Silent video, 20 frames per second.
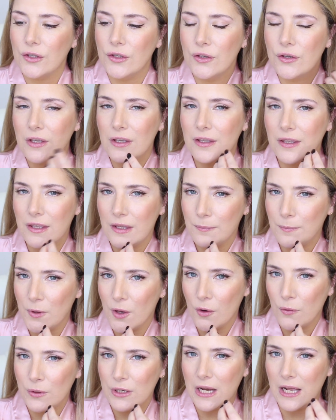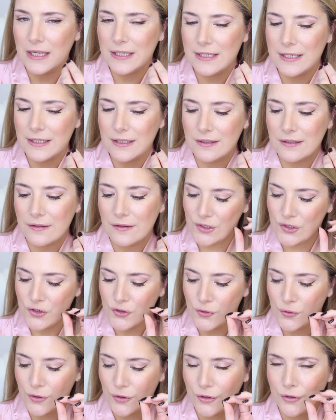You can keep going until the
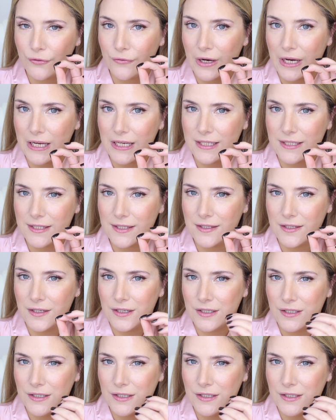sugar grains